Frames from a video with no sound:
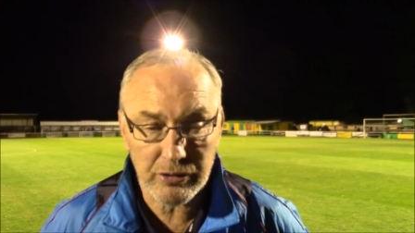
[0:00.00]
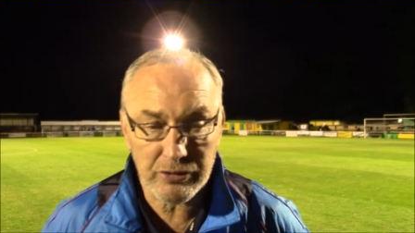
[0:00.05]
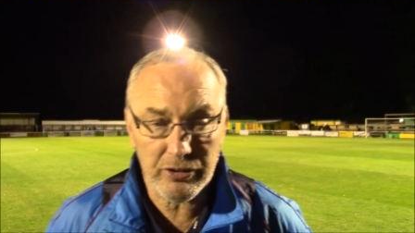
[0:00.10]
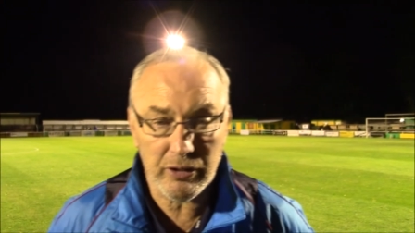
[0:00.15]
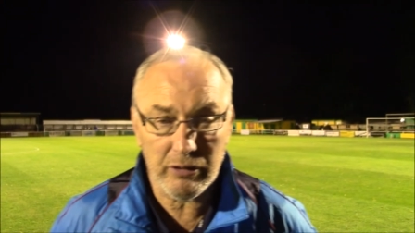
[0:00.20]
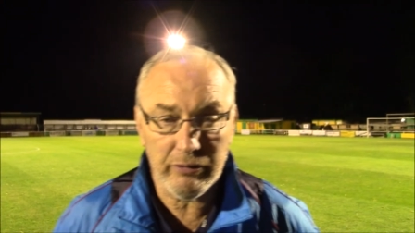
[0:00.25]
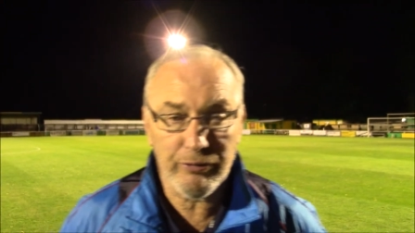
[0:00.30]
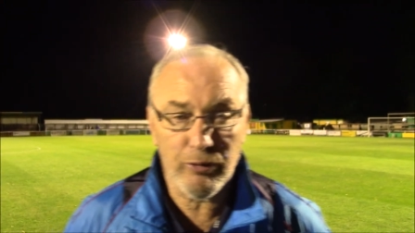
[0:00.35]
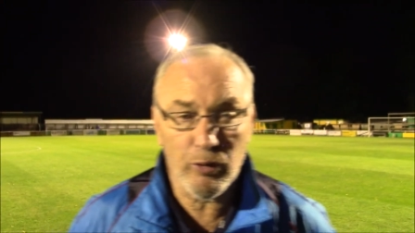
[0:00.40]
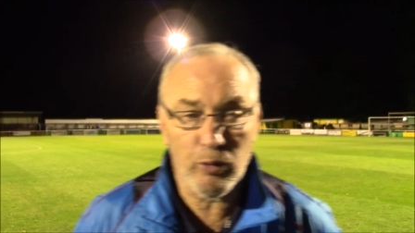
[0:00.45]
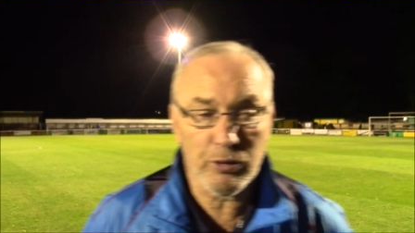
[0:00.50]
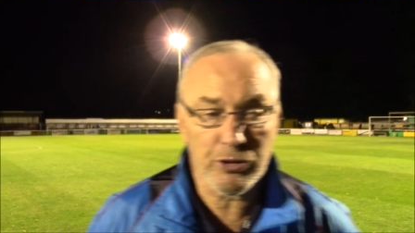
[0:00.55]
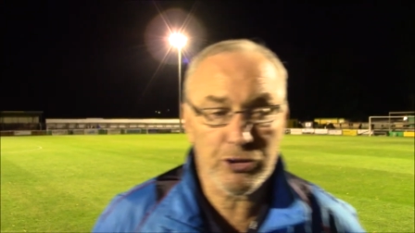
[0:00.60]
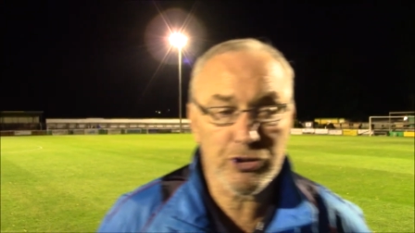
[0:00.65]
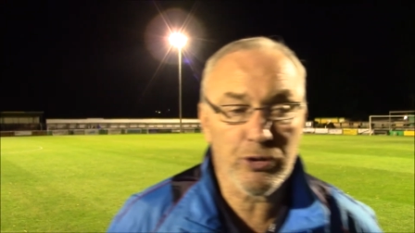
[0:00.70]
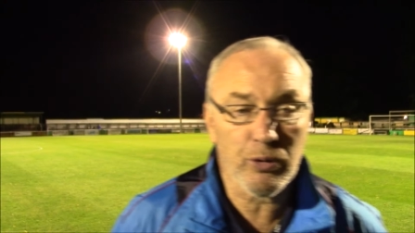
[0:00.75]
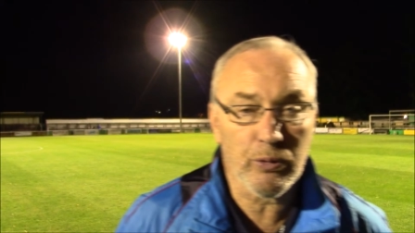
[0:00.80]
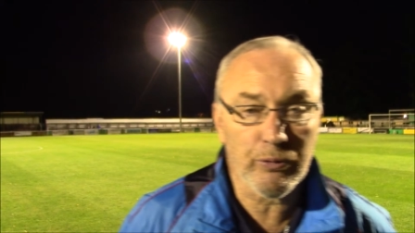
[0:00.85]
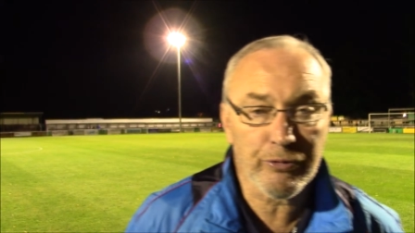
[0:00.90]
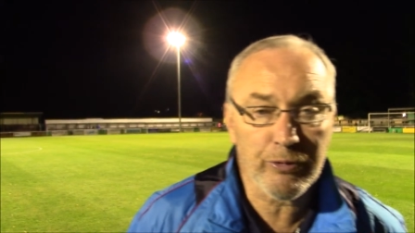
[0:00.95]
still a forward
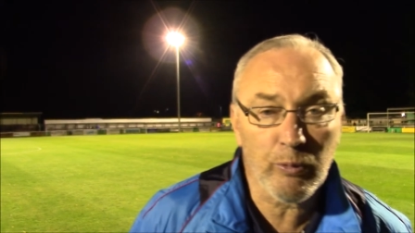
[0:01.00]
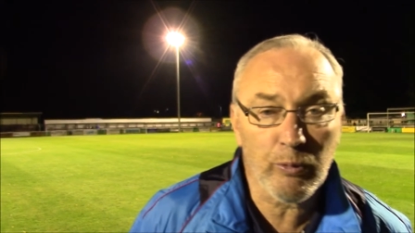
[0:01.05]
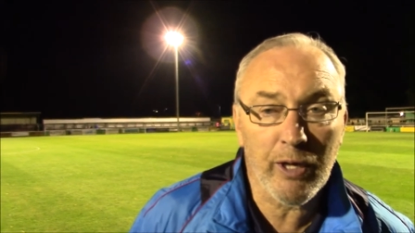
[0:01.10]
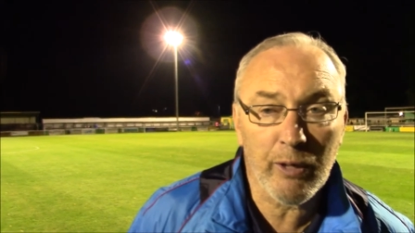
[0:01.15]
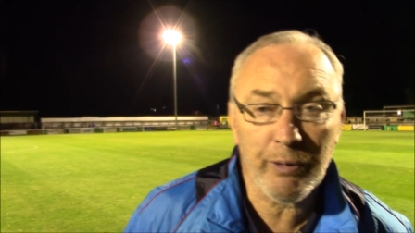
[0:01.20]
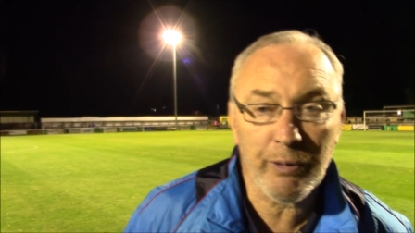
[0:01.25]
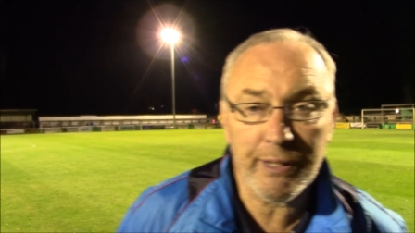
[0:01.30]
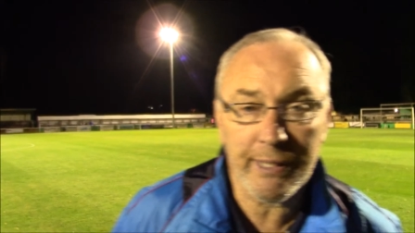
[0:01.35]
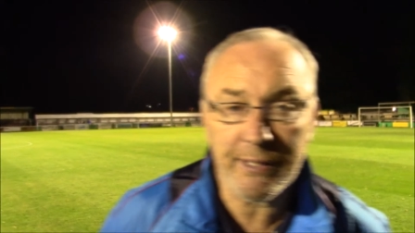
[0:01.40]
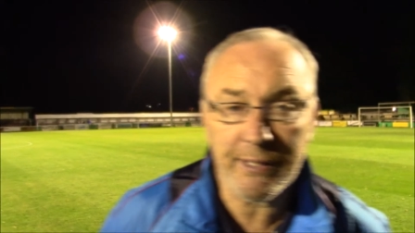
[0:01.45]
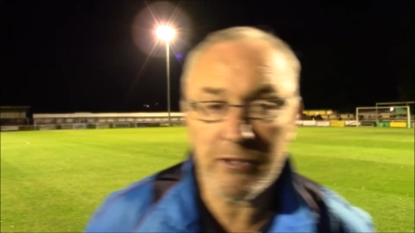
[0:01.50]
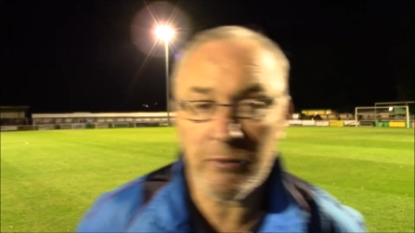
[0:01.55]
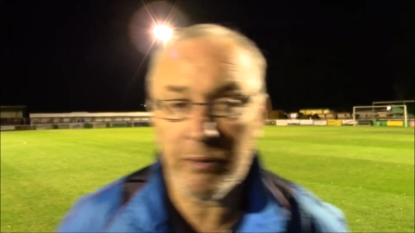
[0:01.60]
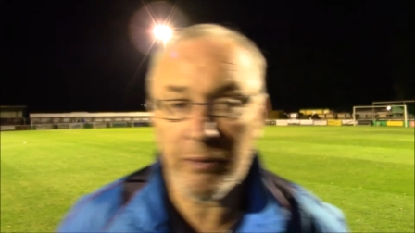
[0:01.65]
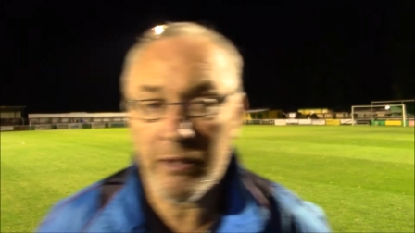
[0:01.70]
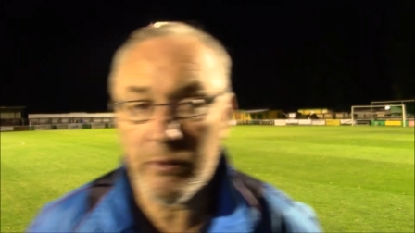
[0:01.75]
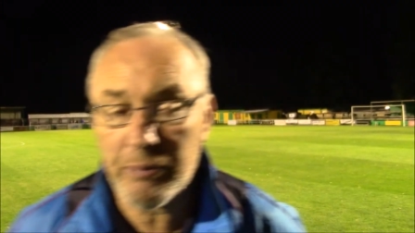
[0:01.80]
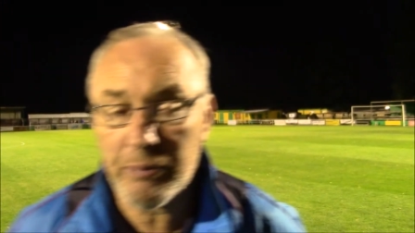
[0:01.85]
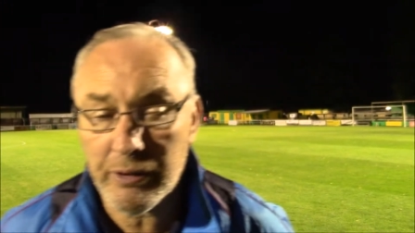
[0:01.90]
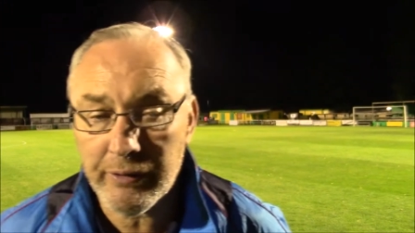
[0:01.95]
short from where we need to
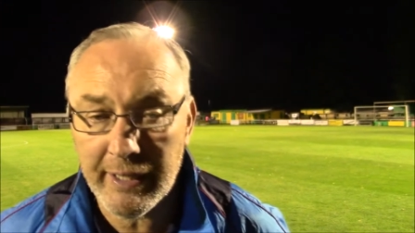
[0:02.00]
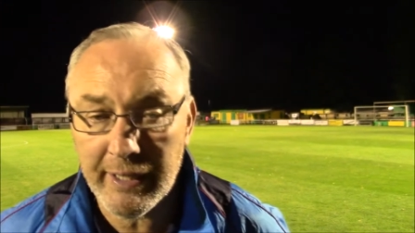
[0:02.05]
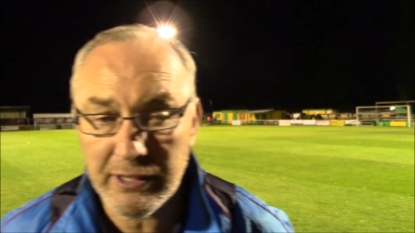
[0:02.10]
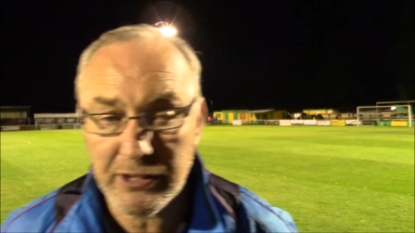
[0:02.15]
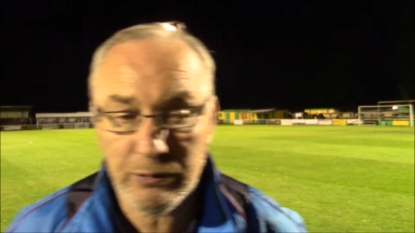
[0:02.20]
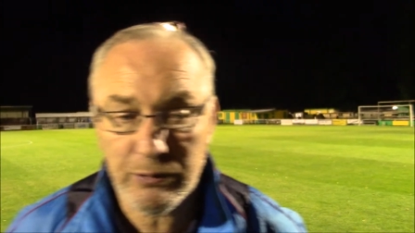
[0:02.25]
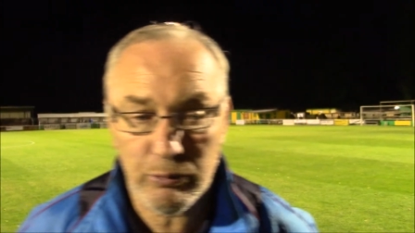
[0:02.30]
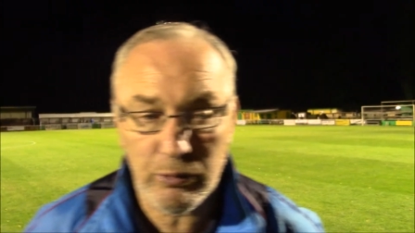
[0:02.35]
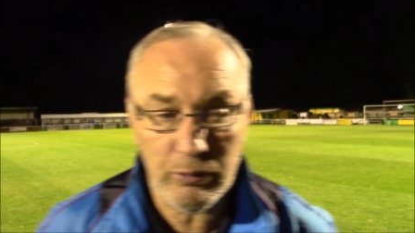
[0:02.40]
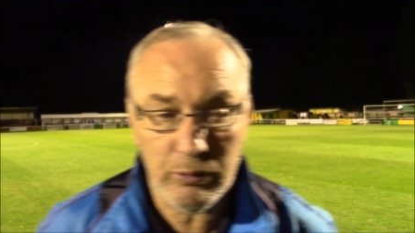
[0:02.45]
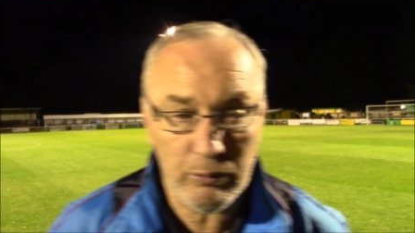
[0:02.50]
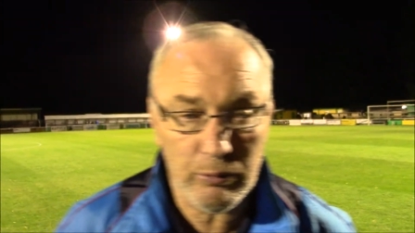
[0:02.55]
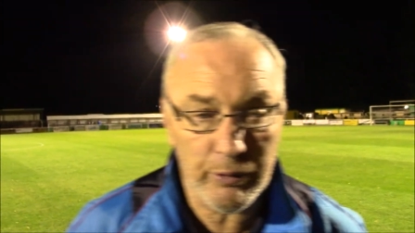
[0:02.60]
be, but that's what,